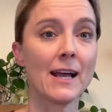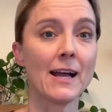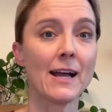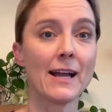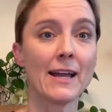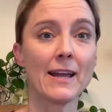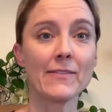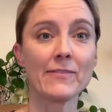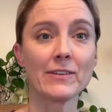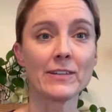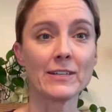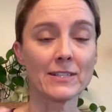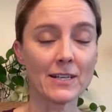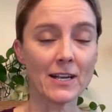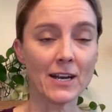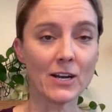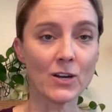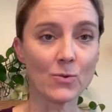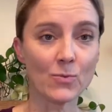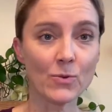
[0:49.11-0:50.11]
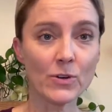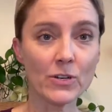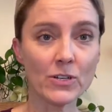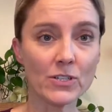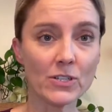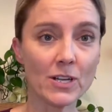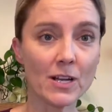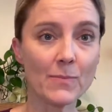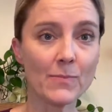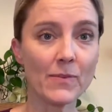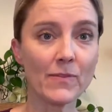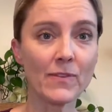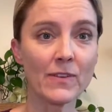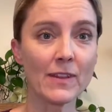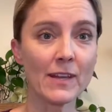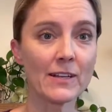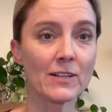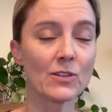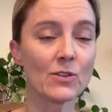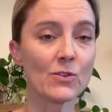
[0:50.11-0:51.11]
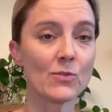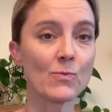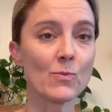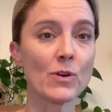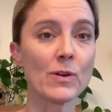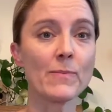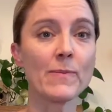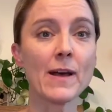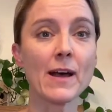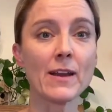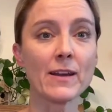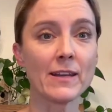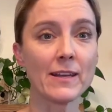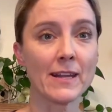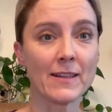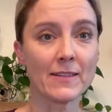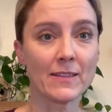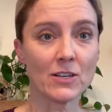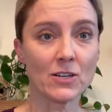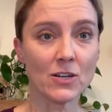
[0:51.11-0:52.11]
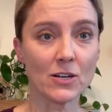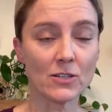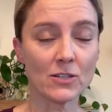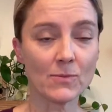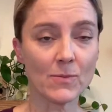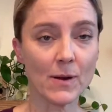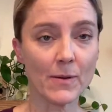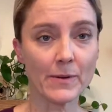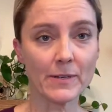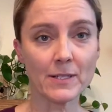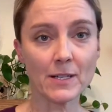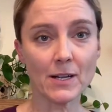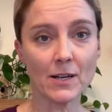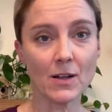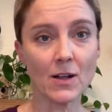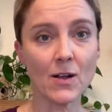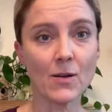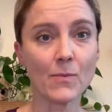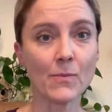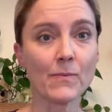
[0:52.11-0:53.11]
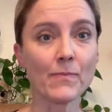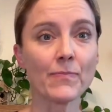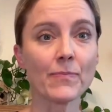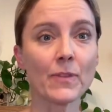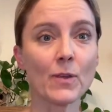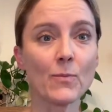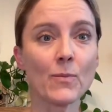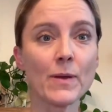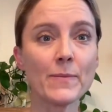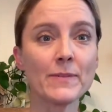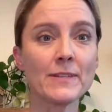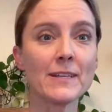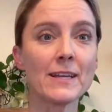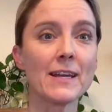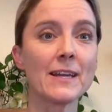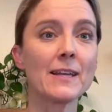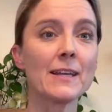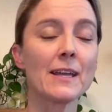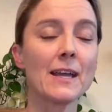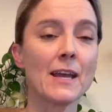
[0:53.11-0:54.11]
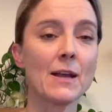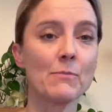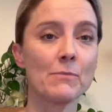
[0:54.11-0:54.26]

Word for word: I have an entire workshop if you'd like to learn more about it at the drmarwis.com website.